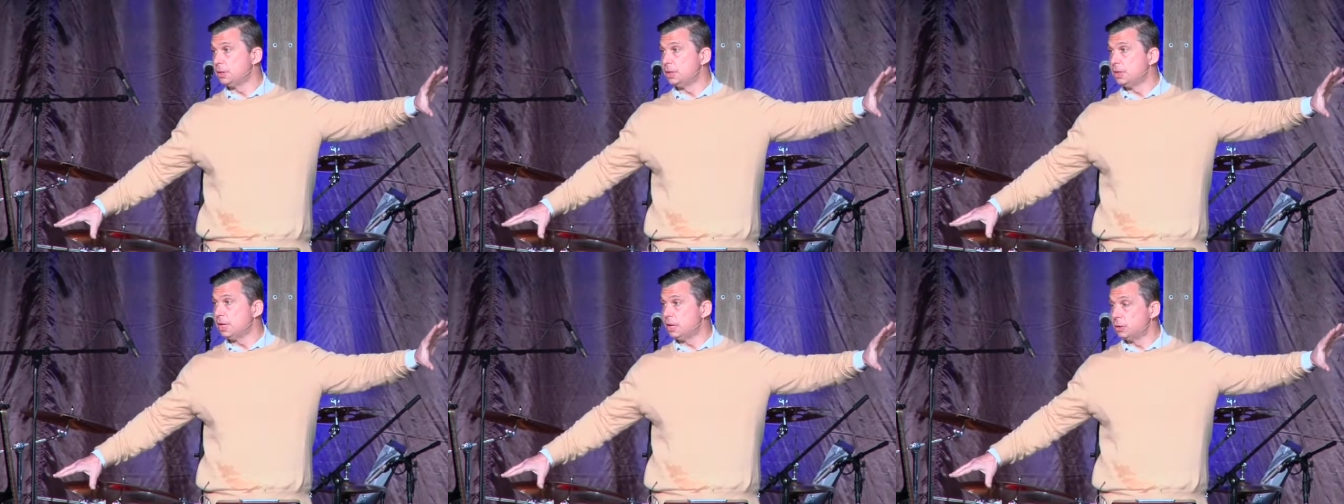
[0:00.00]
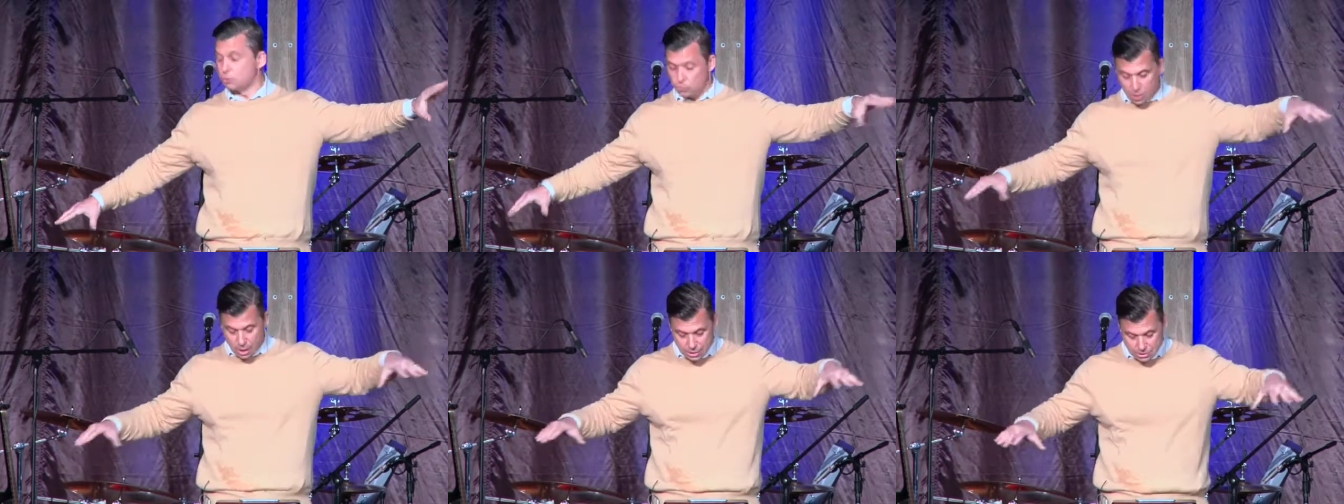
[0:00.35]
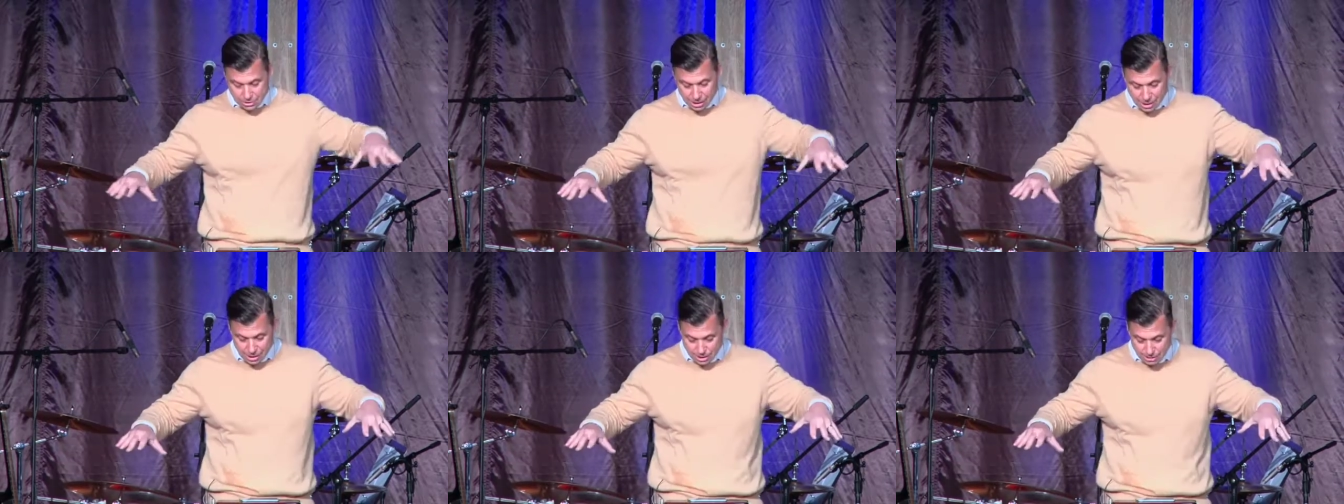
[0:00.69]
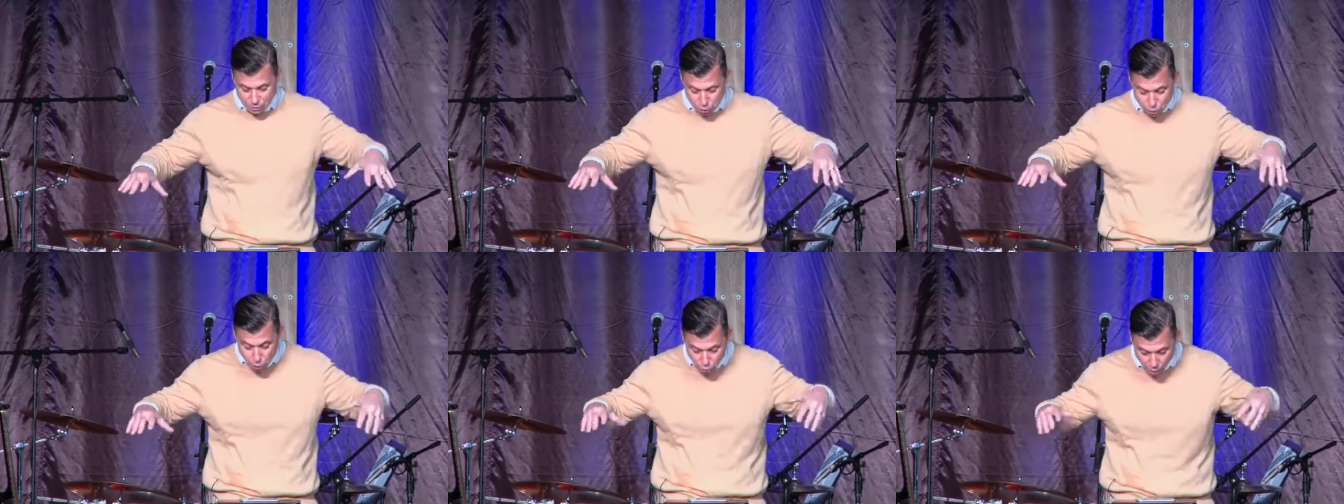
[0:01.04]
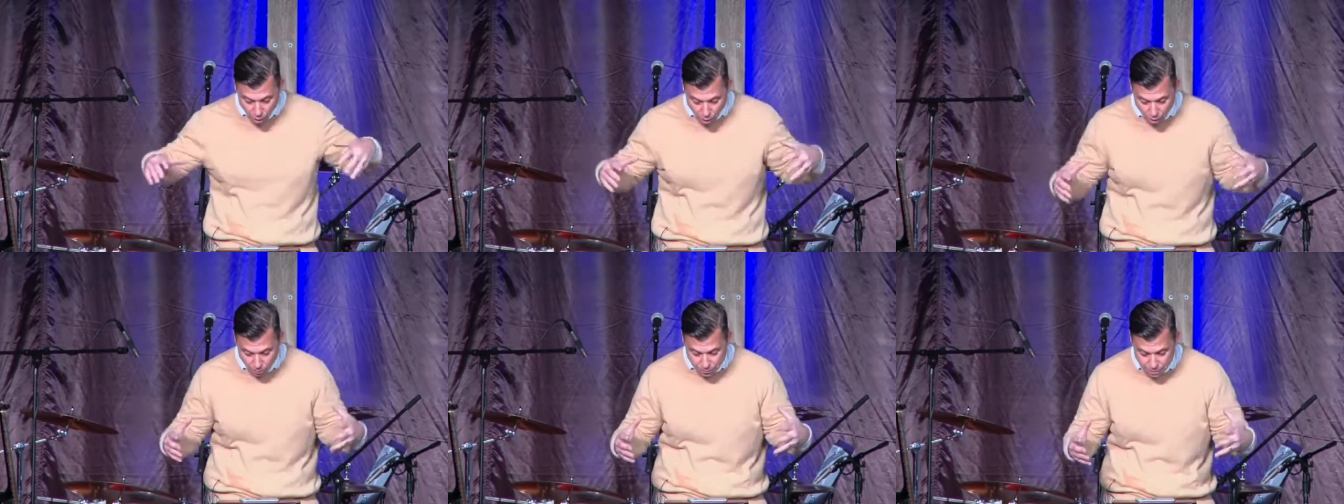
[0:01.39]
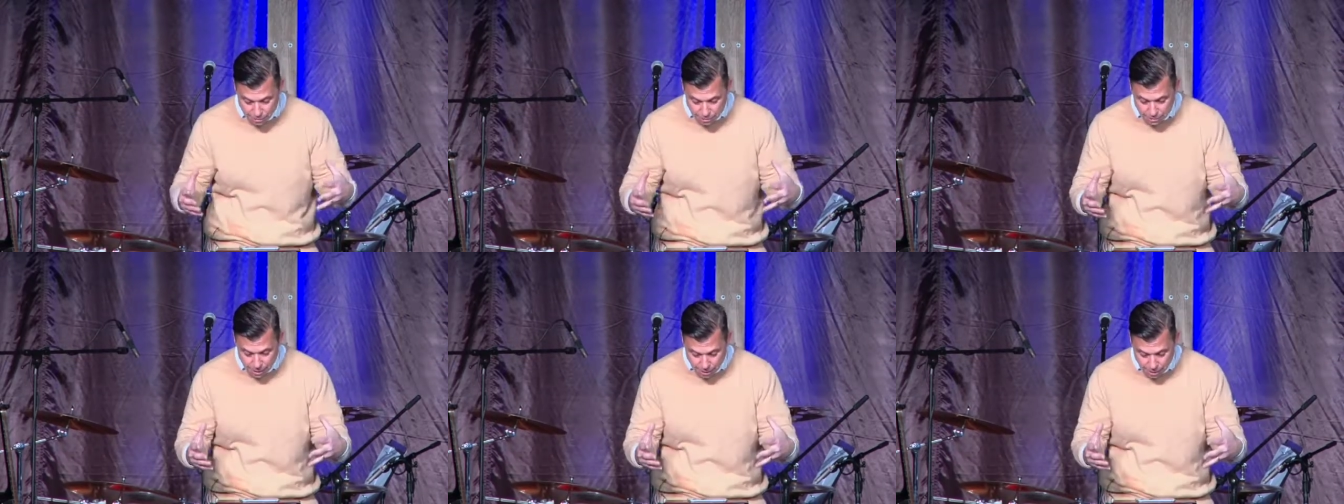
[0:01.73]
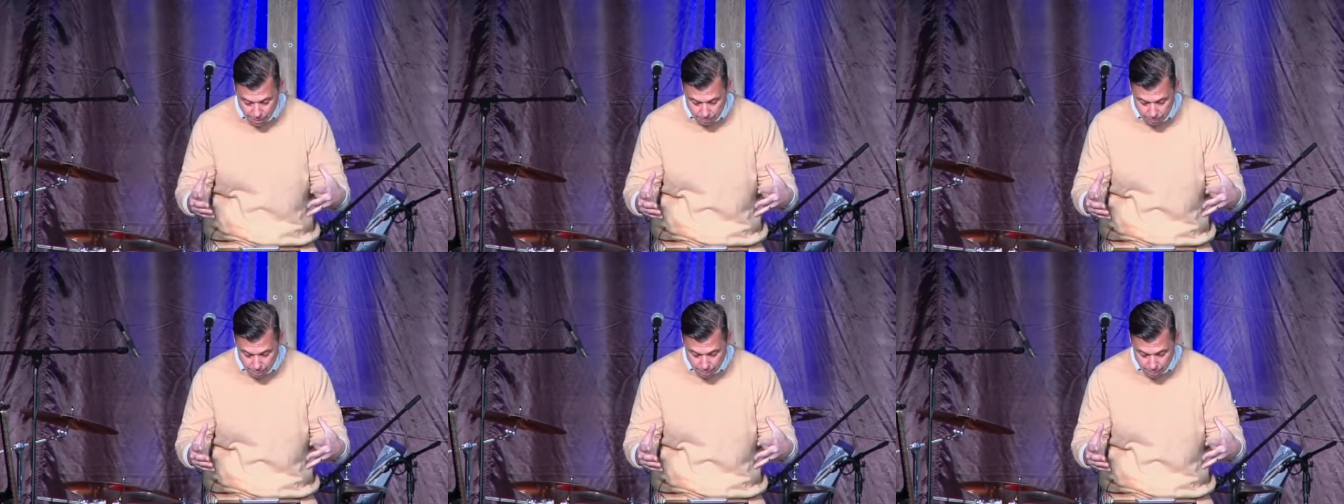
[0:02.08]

In Christ's eyes, you're all the same.